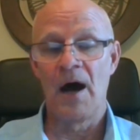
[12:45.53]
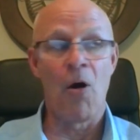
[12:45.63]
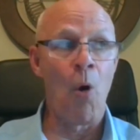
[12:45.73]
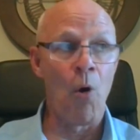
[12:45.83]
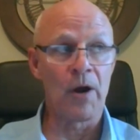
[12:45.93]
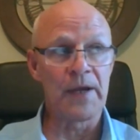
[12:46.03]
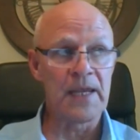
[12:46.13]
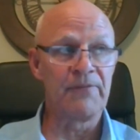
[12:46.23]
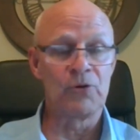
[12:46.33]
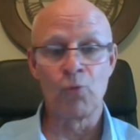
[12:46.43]
or
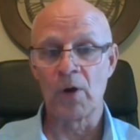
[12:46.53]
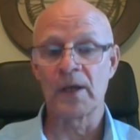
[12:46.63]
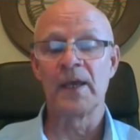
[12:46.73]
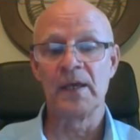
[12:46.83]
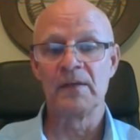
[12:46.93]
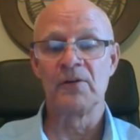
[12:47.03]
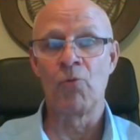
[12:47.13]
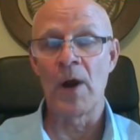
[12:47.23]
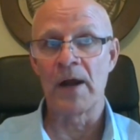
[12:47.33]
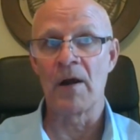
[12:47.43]
even working in the
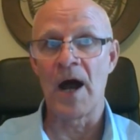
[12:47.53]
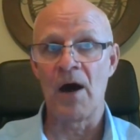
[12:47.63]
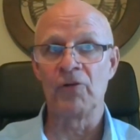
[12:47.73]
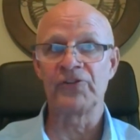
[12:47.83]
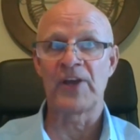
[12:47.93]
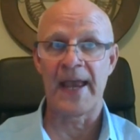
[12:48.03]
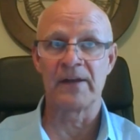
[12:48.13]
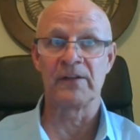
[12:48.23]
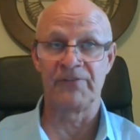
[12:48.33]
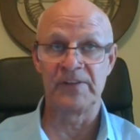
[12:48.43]
warehouse,
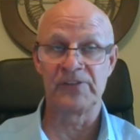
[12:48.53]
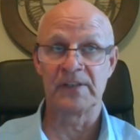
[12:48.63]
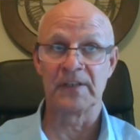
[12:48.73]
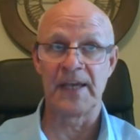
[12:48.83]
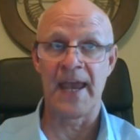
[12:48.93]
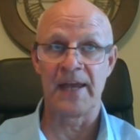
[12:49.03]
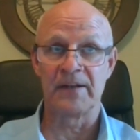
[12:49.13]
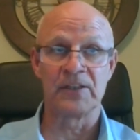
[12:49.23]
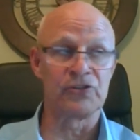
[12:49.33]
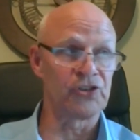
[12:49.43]
physically
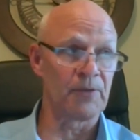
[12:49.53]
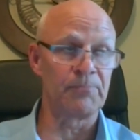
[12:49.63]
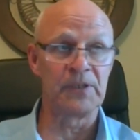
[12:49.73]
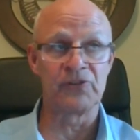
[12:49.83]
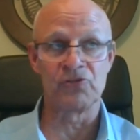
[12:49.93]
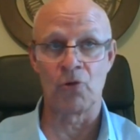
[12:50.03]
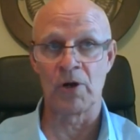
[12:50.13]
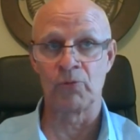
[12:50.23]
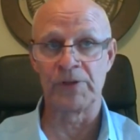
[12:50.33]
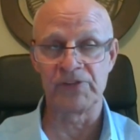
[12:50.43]
handling shipments
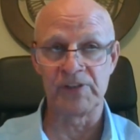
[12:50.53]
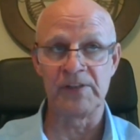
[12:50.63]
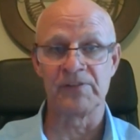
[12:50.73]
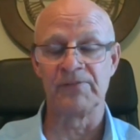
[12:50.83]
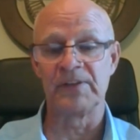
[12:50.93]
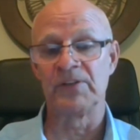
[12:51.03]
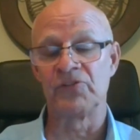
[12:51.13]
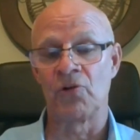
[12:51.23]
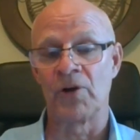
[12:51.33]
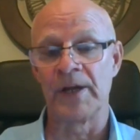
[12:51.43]
or receipts of
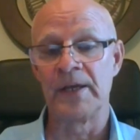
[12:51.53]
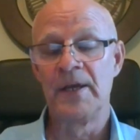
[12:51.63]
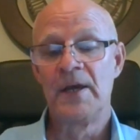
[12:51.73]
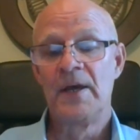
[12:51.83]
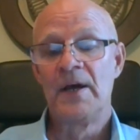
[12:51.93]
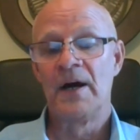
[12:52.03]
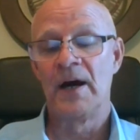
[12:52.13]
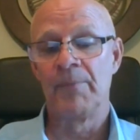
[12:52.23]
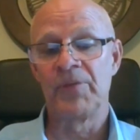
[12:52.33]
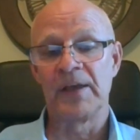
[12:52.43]
inventory,
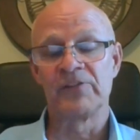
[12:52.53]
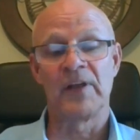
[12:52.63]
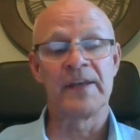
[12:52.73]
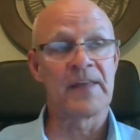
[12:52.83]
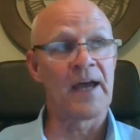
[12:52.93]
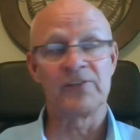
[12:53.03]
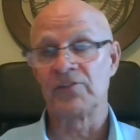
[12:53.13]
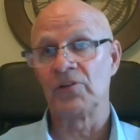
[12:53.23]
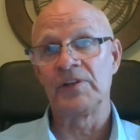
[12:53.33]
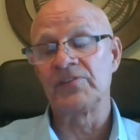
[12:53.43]
things like that.
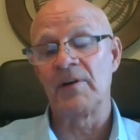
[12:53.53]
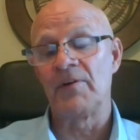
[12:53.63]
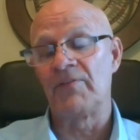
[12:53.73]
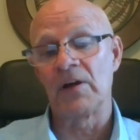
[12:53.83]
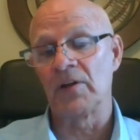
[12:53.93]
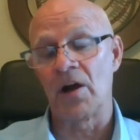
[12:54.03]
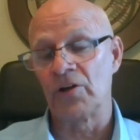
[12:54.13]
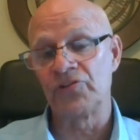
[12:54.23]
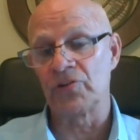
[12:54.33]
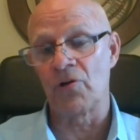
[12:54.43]
So in some of our
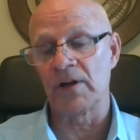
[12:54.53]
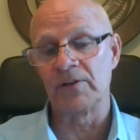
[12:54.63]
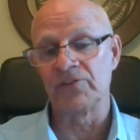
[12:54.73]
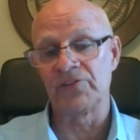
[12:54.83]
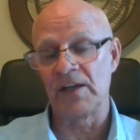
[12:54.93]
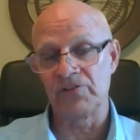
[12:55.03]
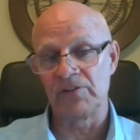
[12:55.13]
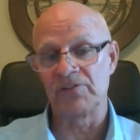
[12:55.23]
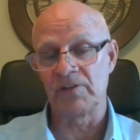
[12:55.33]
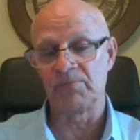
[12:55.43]
larger
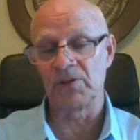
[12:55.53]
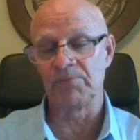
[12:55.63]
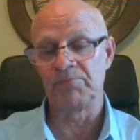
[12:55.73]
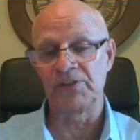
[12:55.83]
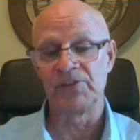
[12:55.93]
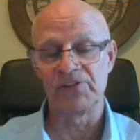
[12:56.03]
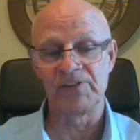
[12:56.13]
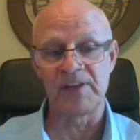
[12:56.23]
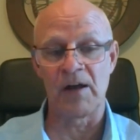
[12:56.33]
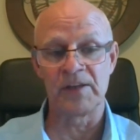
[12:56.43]
organizations, some
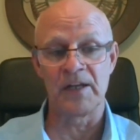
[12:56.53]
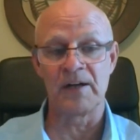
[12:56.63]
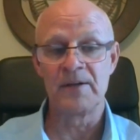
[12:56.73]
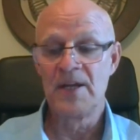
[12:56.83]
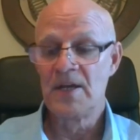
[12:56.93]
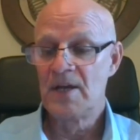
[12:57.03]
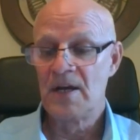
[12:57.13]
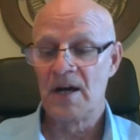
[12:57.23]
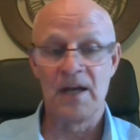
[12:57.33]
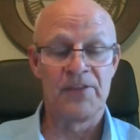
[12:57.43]
businesses out there,
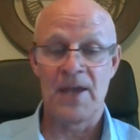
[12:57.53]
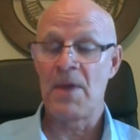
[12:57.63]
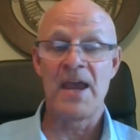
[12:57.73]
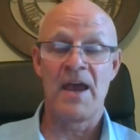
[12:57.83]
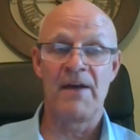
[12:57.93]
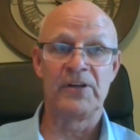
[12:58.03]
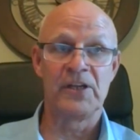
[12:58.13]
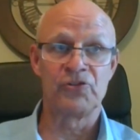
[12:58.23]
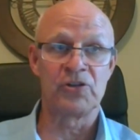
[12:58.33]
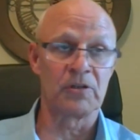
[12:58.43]
they may have an
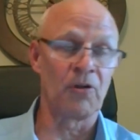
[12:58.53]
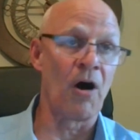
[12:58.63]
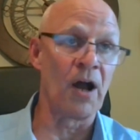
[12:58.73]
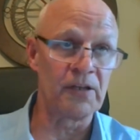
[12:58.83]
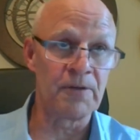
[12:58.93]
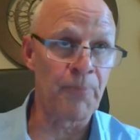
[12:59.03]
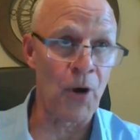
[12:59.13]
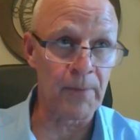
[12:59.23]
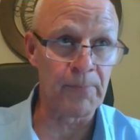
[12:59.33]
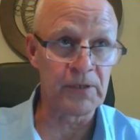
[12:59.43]
internal audit
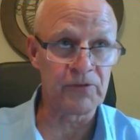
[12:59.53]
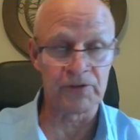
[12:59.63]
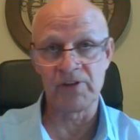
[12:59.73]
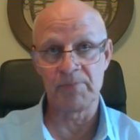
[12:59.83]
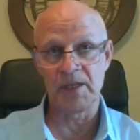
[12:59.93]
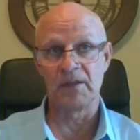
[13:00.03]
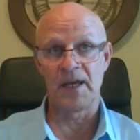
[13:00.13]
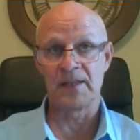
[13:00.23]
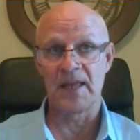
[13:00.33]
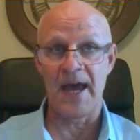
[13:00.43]
department or something
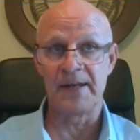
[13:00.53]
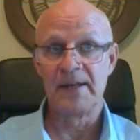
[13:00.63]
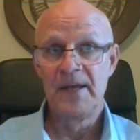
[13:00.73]
like that.